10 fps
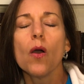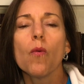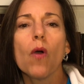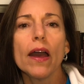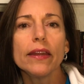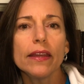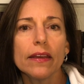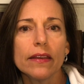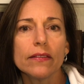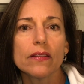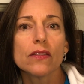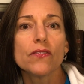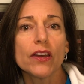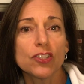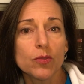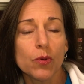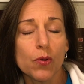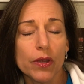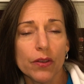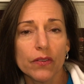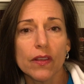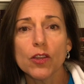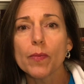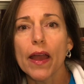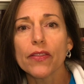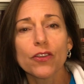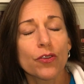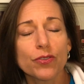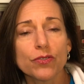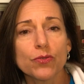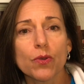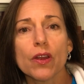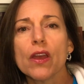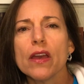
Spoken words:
One is the vegetable oils that you buy at the grocery store.